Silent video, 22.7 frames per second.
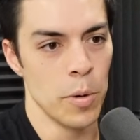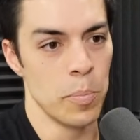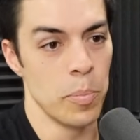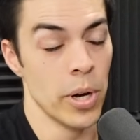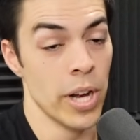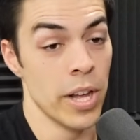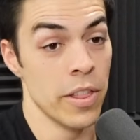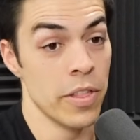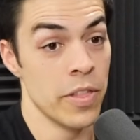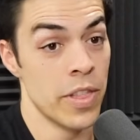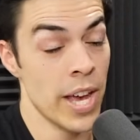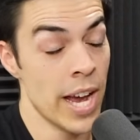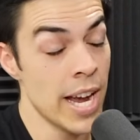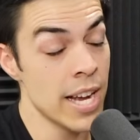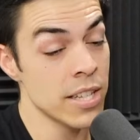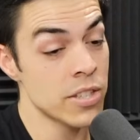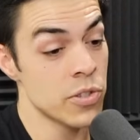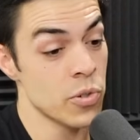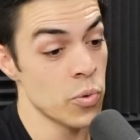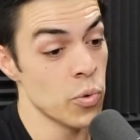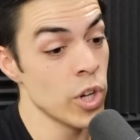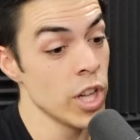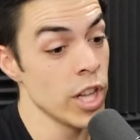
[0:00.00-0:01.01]
But
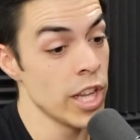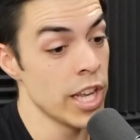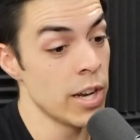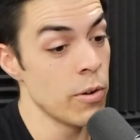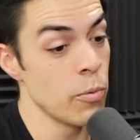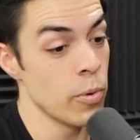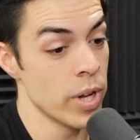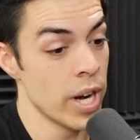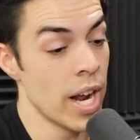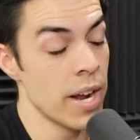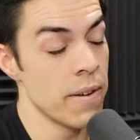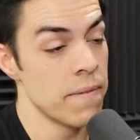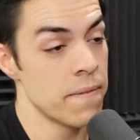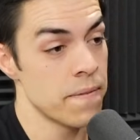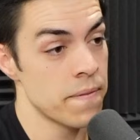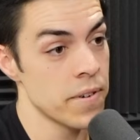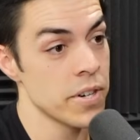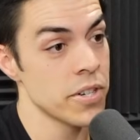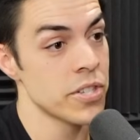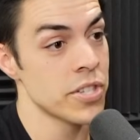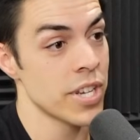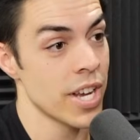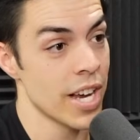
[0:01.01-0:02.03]
that's really when I
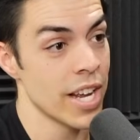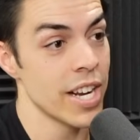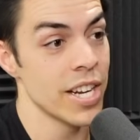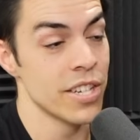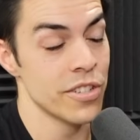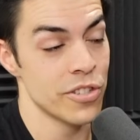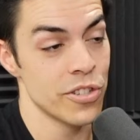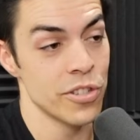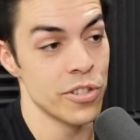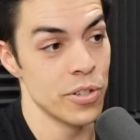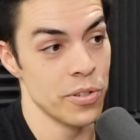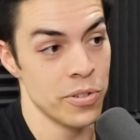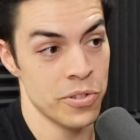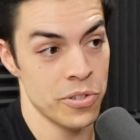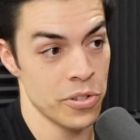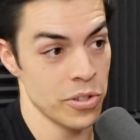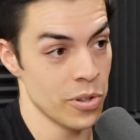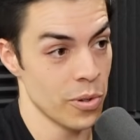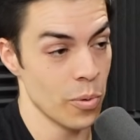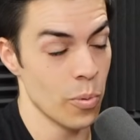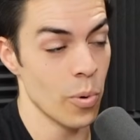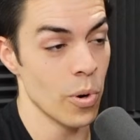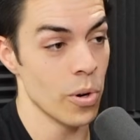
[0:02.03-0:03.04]
first got introduced to
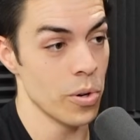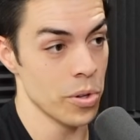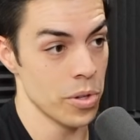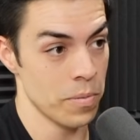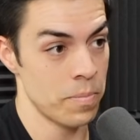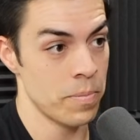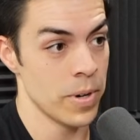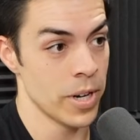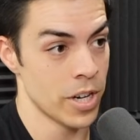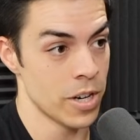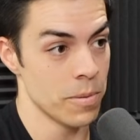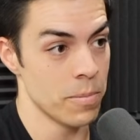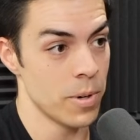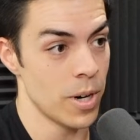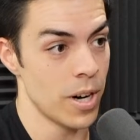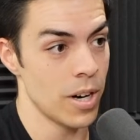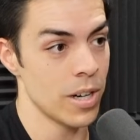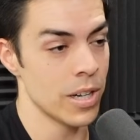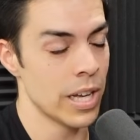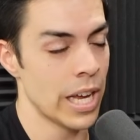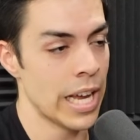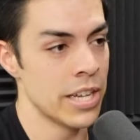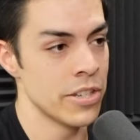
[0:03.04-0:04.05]
the world of
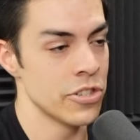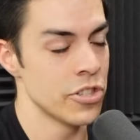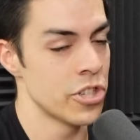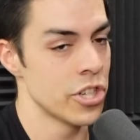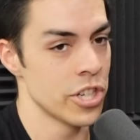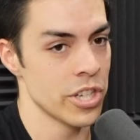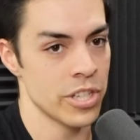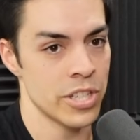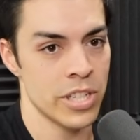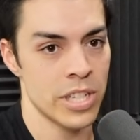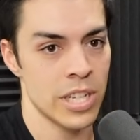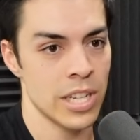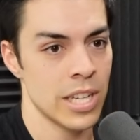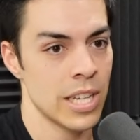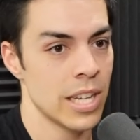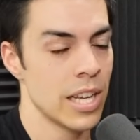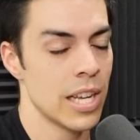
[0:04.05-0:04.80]
pickleball and just